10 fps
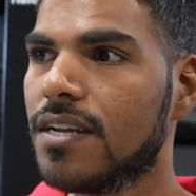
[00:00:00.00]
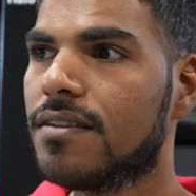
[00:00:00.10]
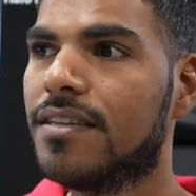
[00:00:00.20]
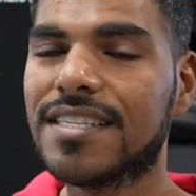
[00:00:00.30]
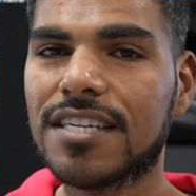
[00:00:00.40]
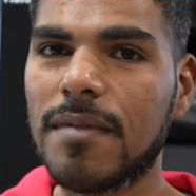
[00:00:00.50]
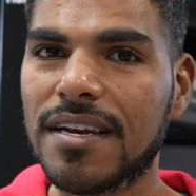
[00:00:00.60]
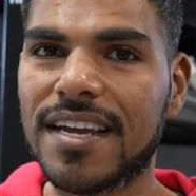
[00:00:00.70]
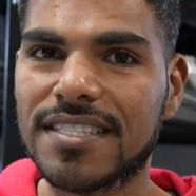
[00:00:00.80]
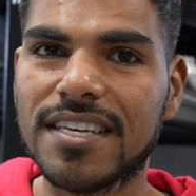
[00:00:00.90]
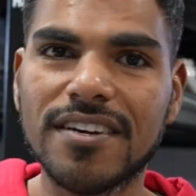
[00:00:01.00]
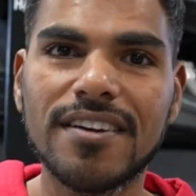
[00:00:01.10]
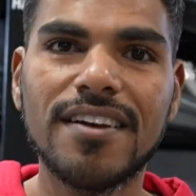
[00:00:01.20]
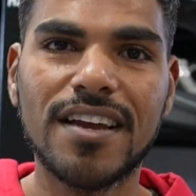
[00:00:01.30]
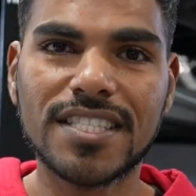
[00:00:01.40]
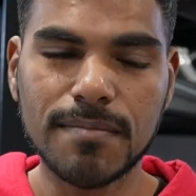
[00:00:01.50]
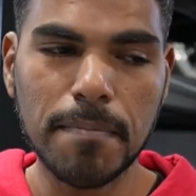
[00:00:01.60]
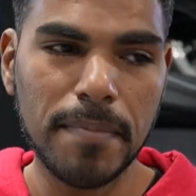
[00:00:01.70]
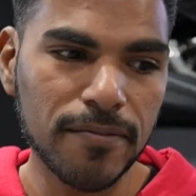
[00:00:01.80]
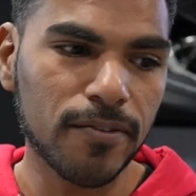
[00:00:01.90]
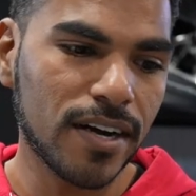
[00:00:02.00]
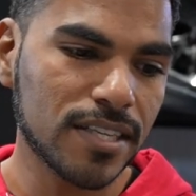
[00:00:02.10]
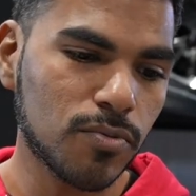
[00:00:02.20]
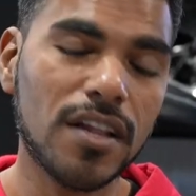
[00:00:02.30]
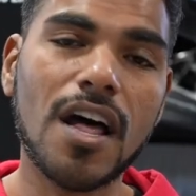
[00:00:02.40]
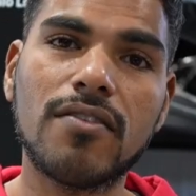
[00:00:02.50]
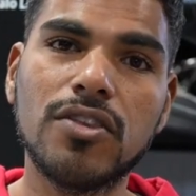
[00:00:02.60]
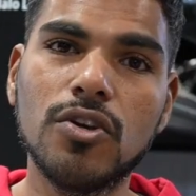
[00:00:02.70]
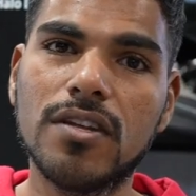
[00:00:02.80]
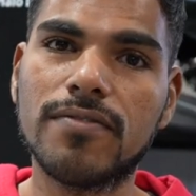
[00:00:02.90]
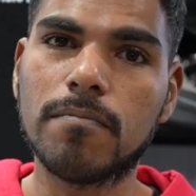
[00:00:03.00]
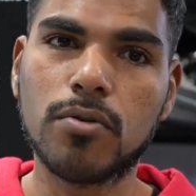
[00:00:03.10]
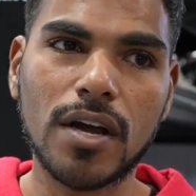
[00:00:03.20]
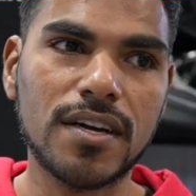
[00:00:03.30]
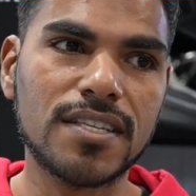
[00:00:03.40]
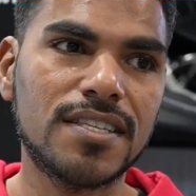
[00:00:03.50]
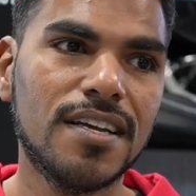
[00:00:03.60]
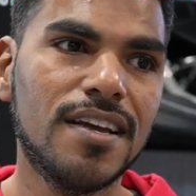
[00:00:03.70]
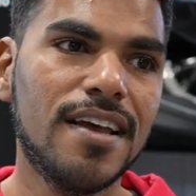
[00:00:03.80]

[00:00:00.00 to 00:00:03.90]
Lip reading: This coming next year, it's gonna be big for us with a lot of new different products.